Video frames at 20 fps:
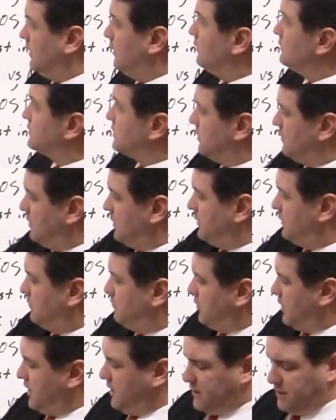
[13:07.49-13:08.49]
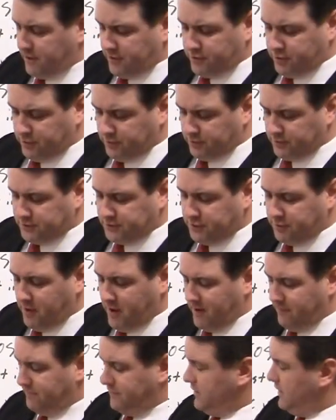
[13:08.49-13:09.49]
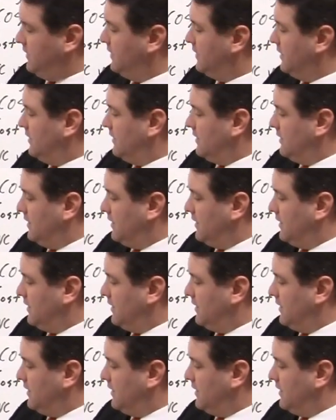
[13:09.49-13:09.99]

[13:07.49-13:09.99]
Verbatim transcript: Also, under branding tools, you have the